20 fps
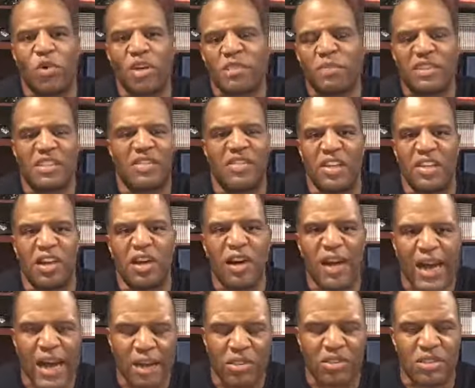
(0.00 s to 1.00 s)
expensive than your
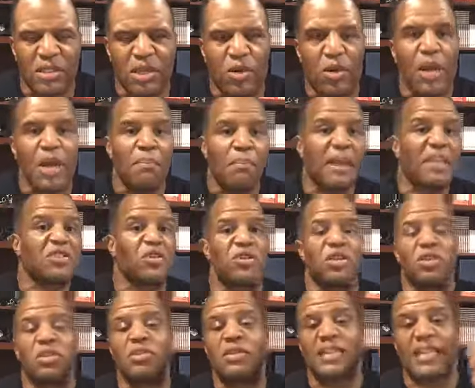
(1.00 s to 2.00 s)
house note. Make sure
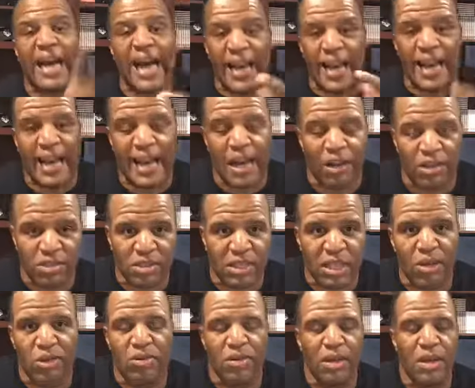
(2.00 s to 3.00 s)
that you got a house
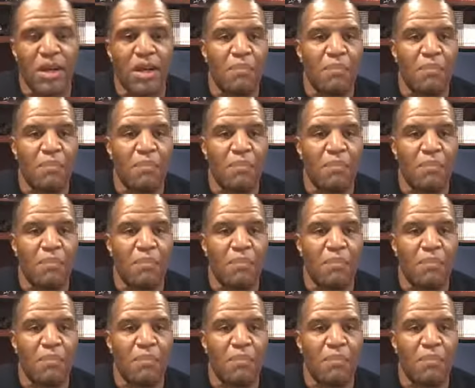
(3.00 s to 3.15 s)
note.